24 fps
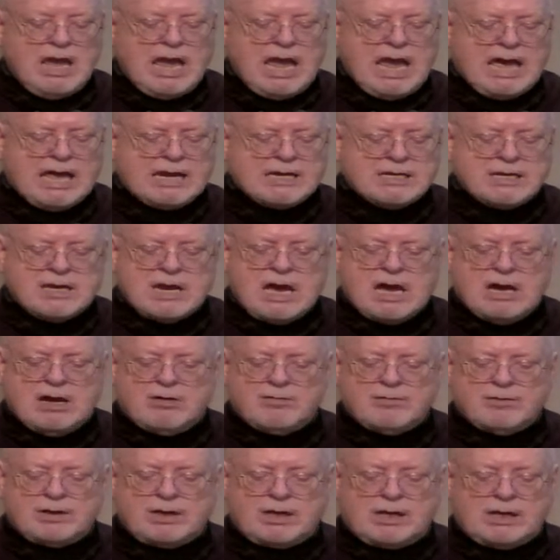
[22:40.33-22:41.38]
and
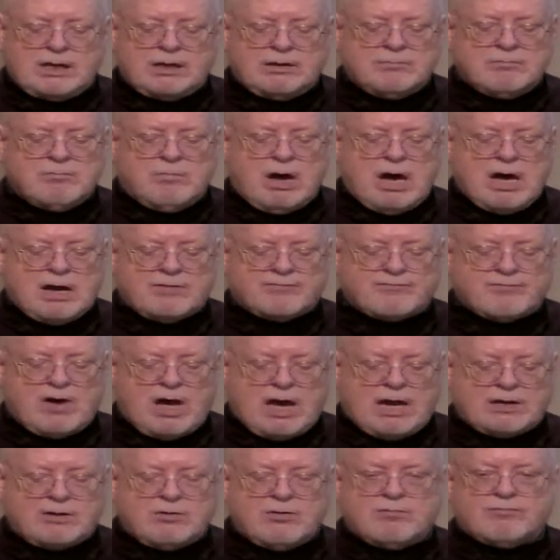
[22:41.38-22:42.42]
he
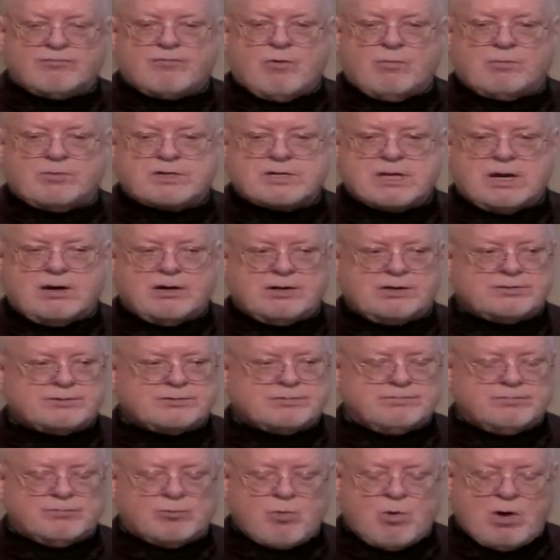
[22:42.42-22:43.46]
modified
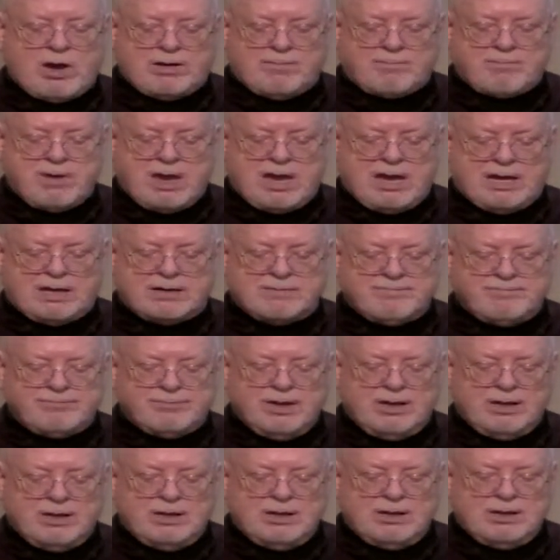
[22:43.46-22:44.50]
uniformitarianism quite a bit.
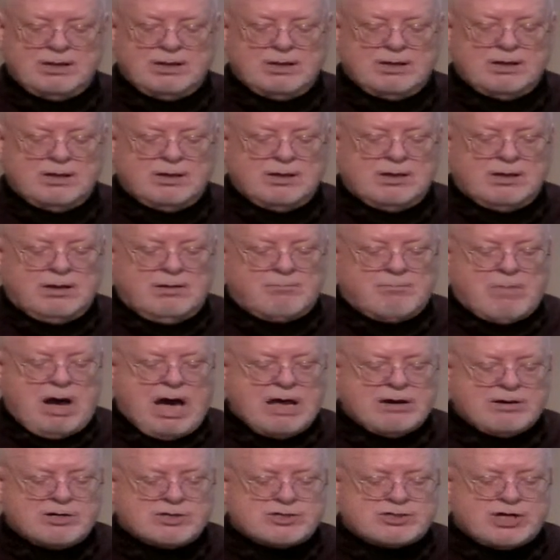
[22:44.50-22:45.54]

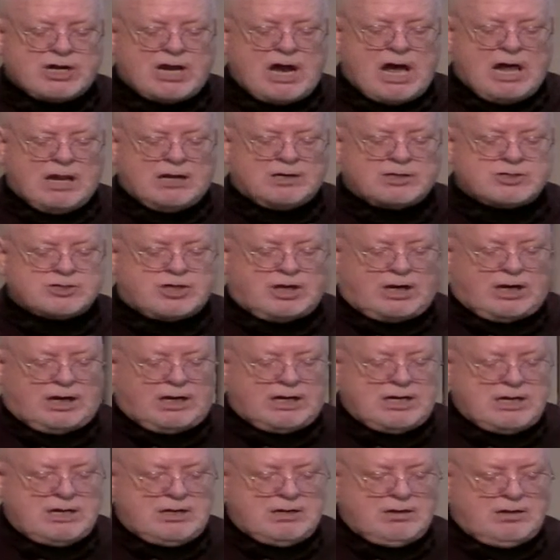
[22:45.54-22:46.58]
Modern
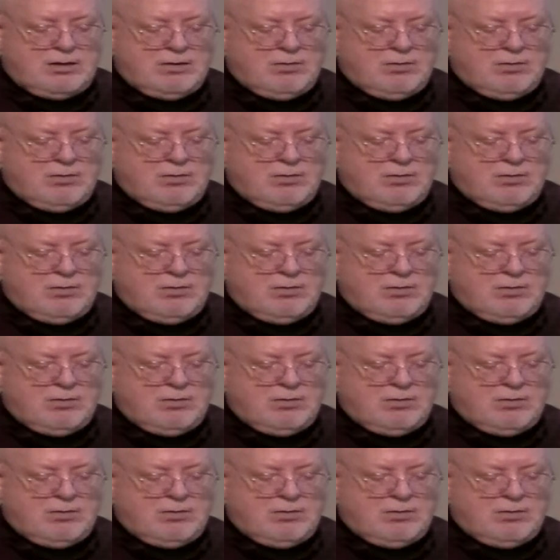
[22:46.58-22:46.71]
geology